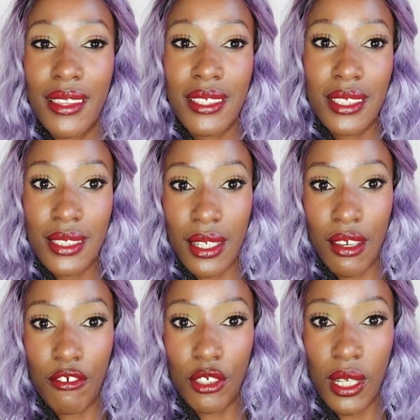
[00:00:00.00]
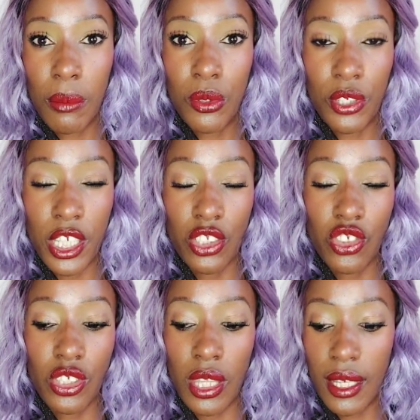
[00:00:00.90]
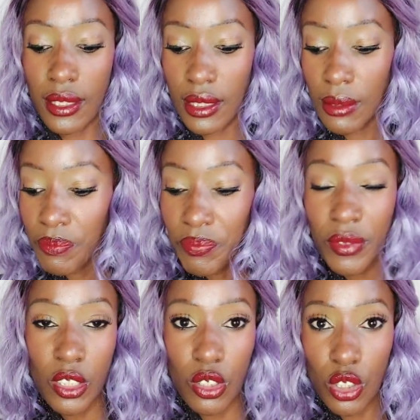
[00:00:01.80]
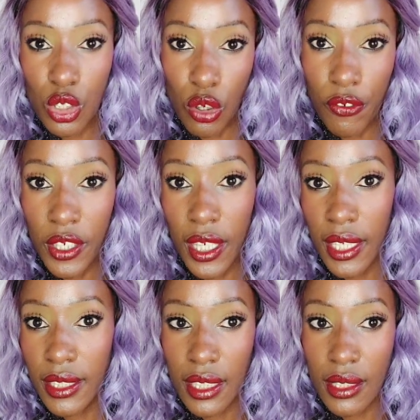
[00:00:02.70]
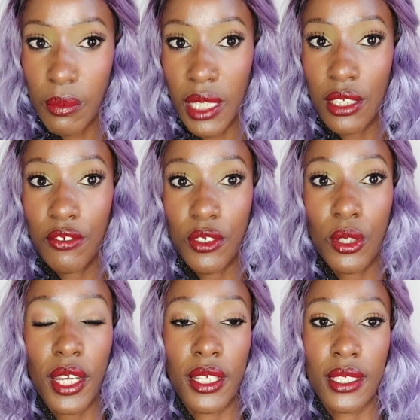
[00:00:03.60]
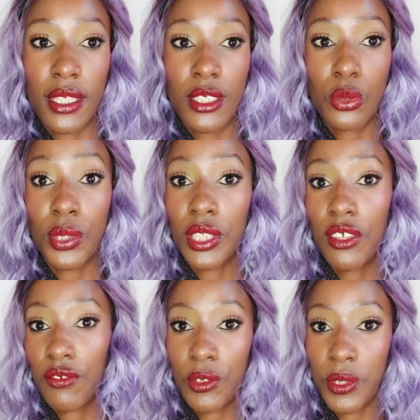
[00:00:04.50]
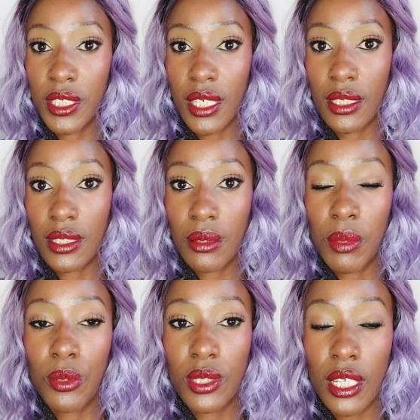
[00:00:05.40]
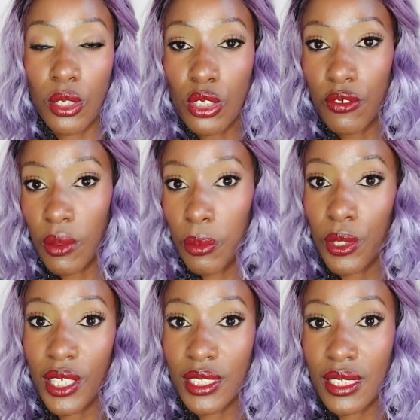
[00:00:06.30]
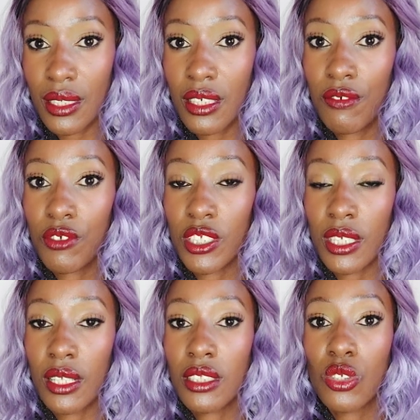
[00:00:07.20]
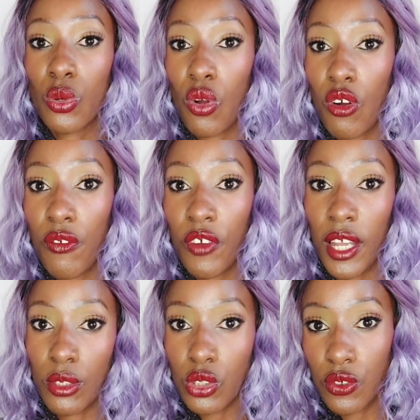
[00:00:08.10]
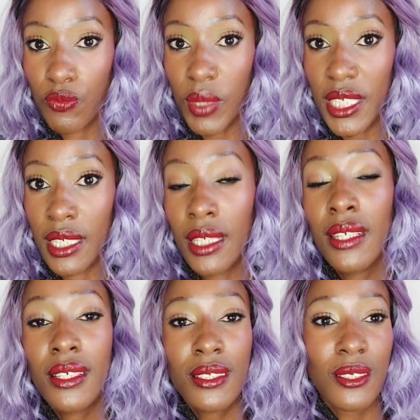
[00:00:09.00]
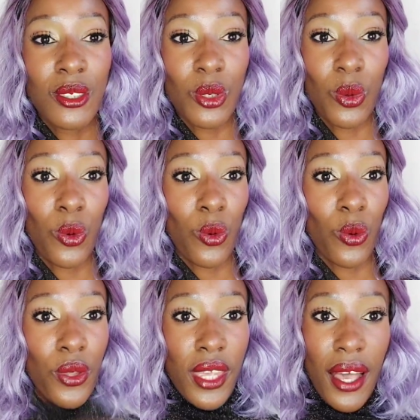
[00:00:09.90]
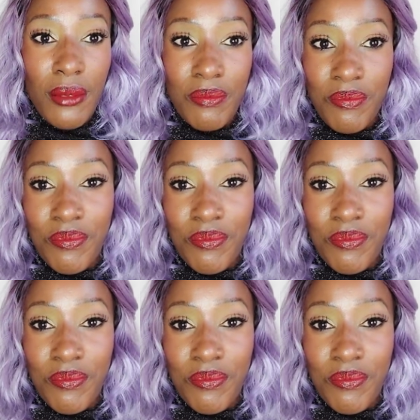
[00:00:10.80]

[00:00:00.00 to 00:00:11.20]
this is an affordable range that you're not coughing excess money for and it will give you results because a lot of the products that give results you cough a lot of money so yeah